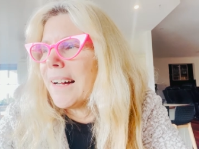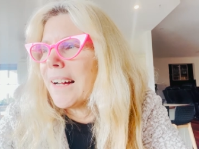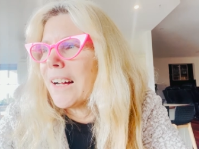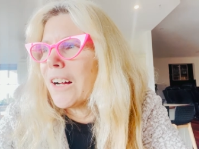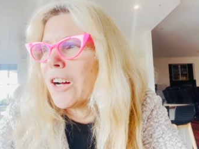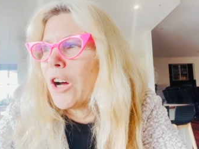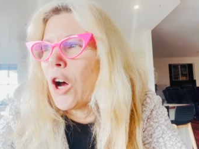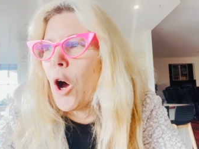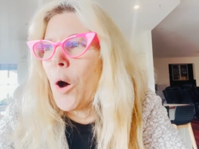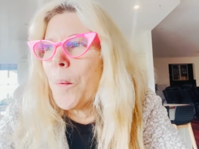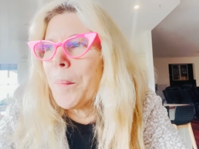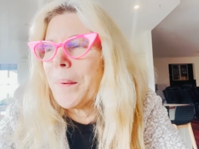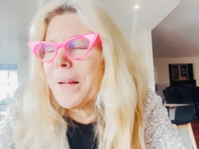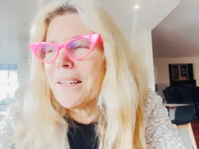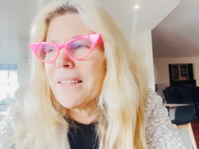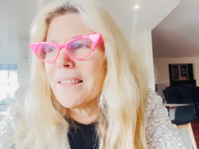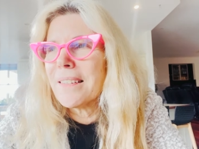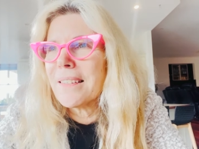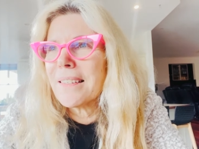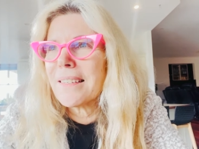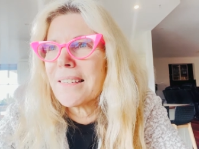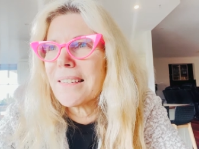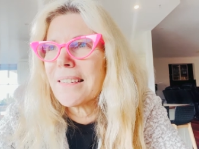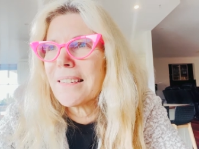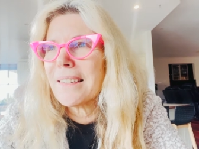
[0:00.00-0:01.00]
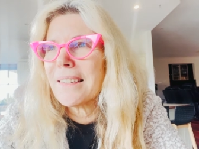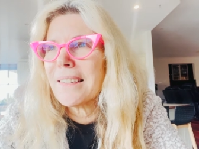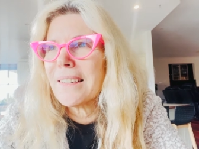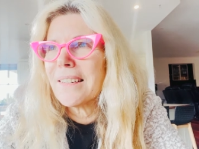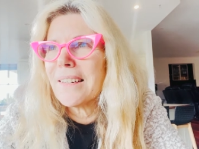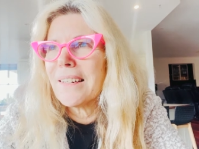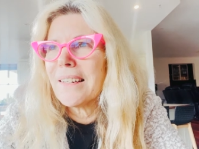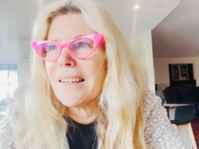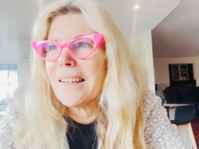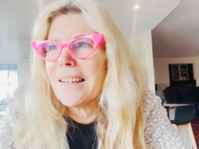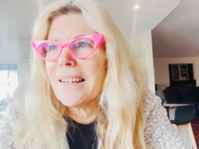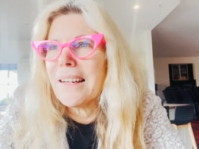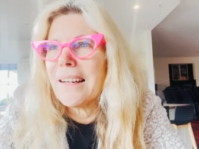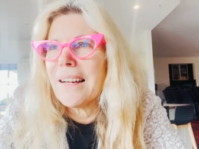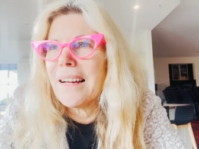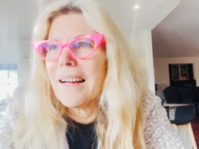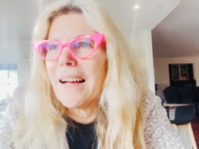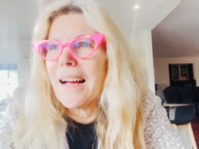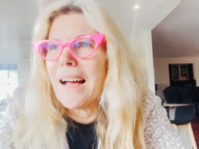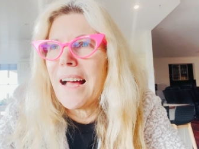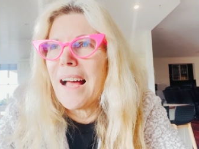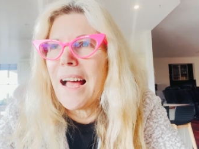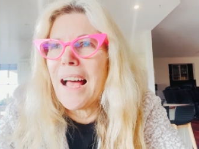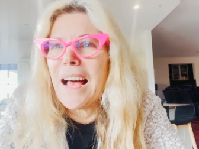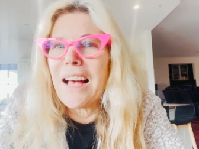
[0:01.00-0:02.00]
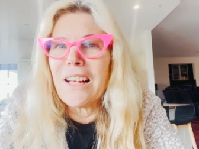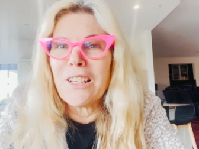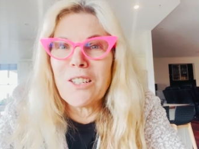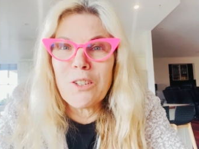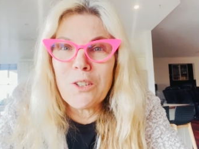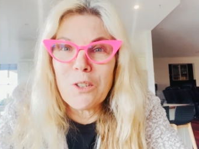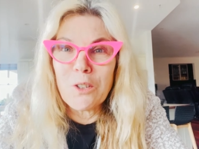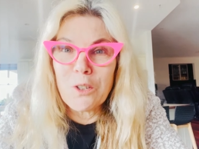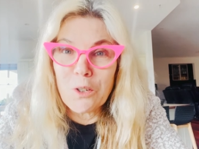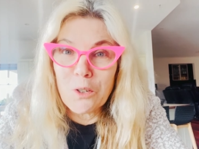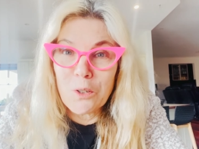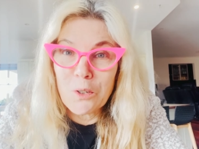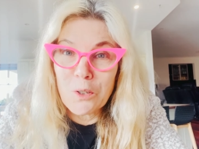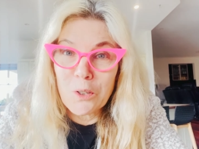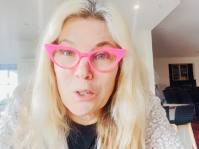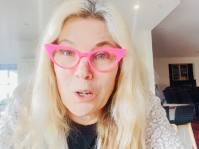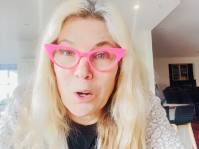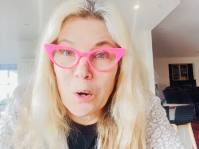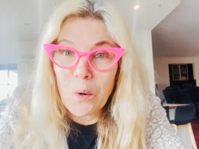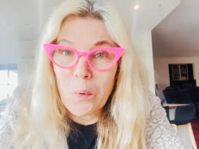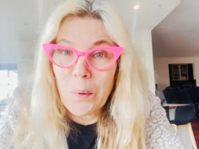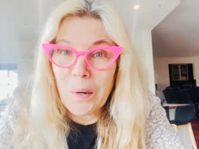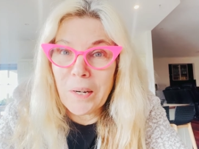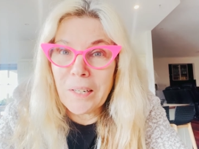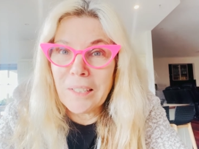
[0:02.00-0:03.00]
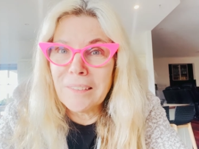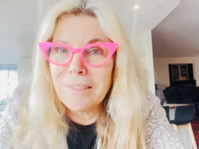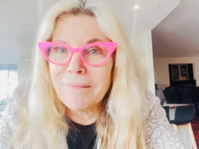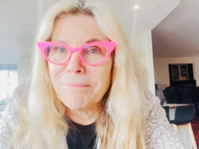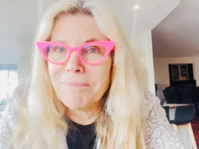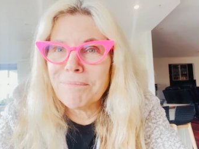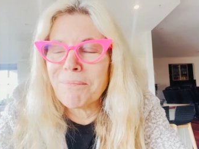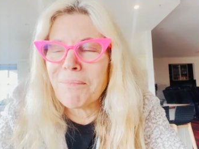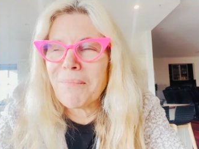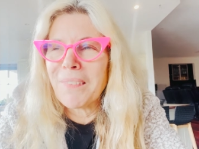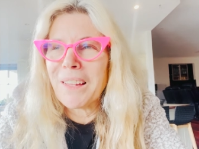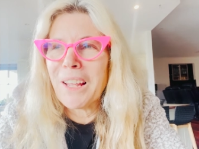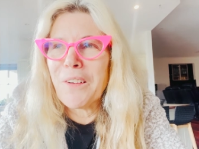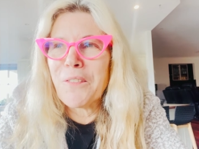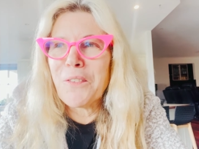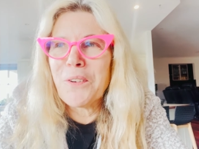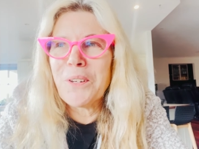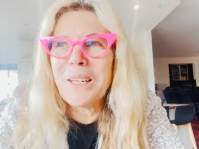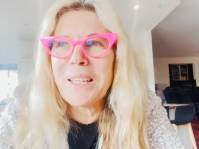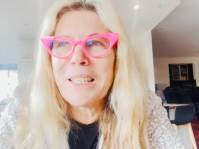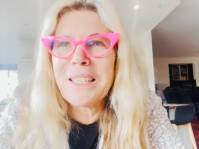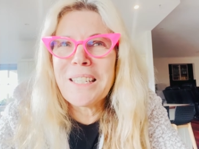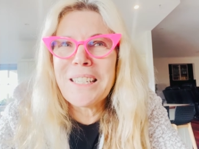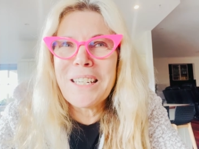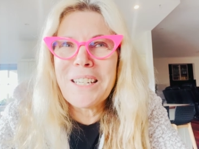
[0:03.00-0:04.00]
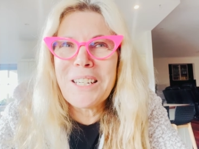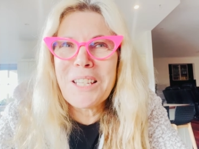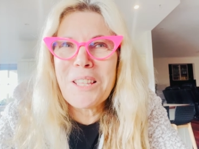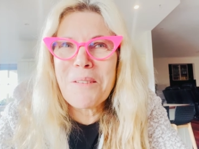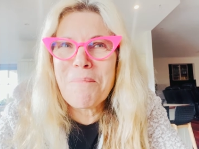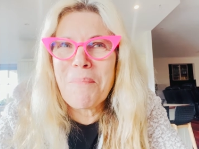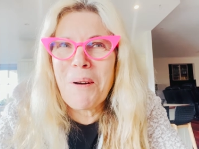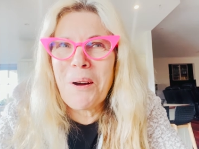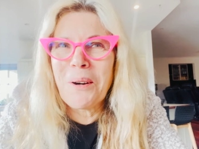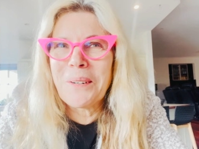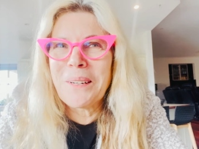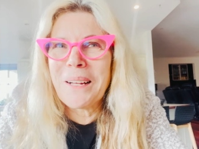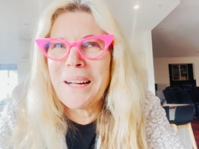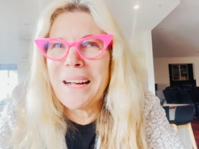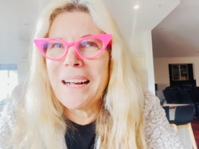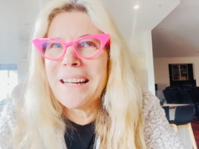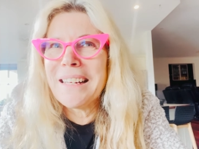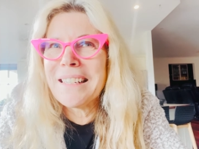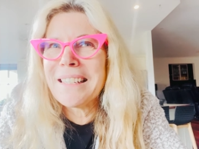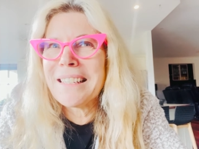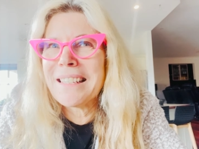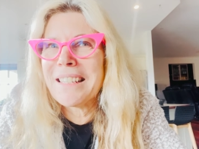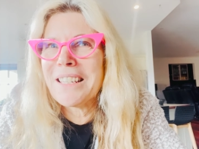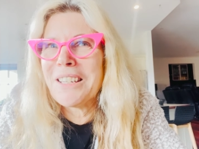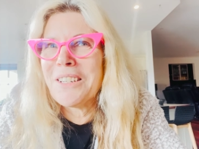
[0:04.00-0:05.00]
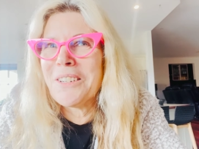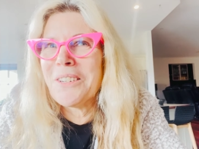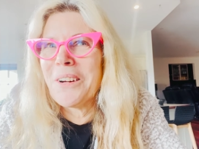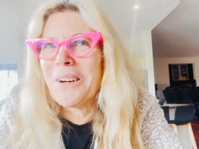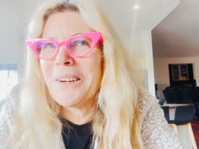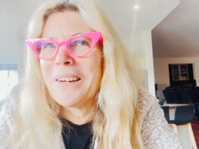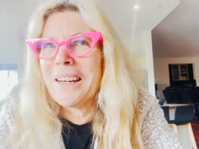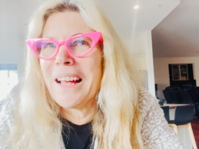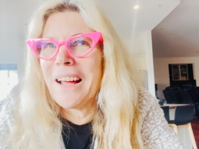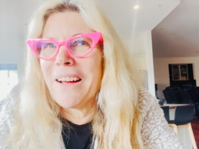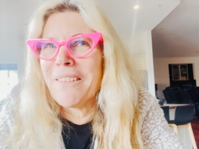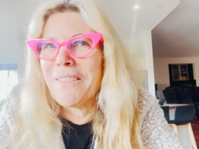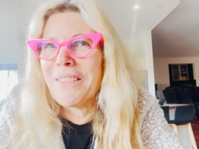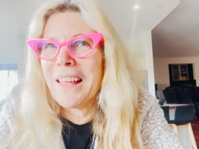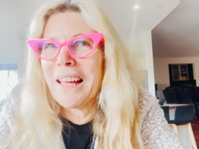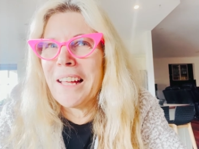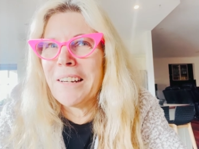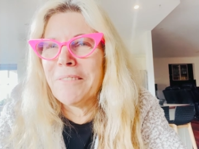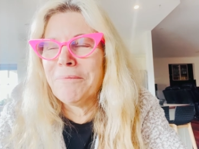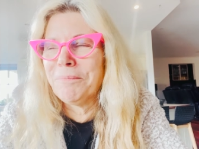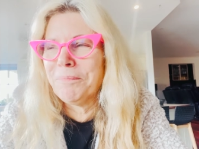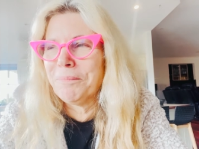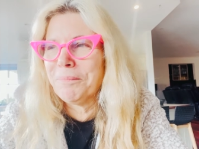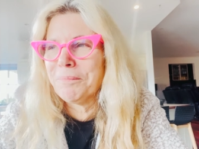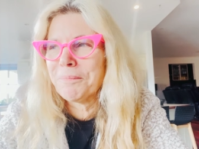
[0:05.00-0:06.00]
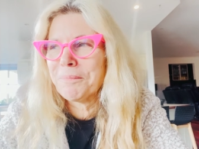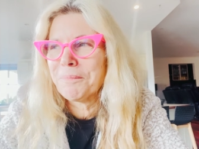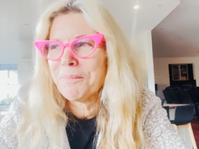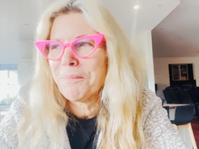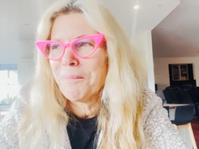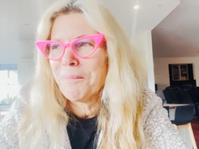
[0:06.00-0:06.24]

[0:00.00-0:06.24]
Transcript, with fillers: comments as you do so well. If you're listening to the podcast, you don't have that